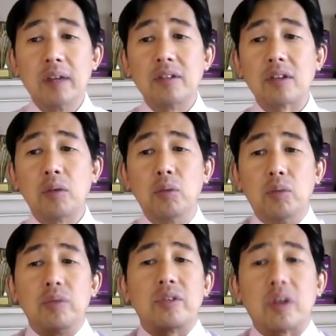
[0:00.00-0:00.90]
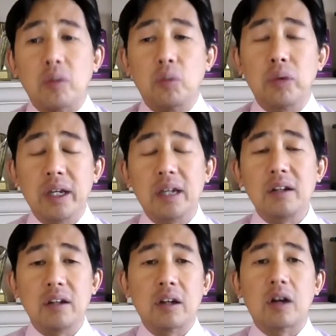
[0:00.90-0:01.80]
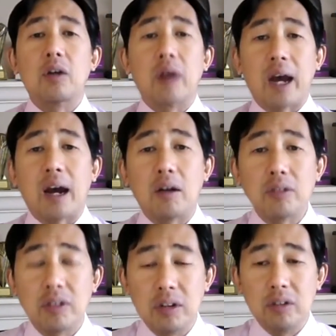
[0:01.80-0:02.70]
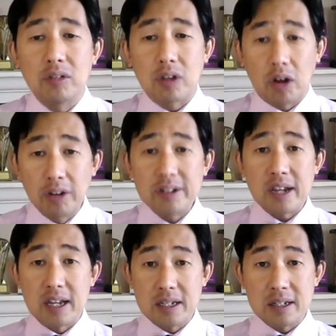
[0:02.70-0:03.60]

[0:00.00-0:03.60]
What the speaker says: So we know how to use content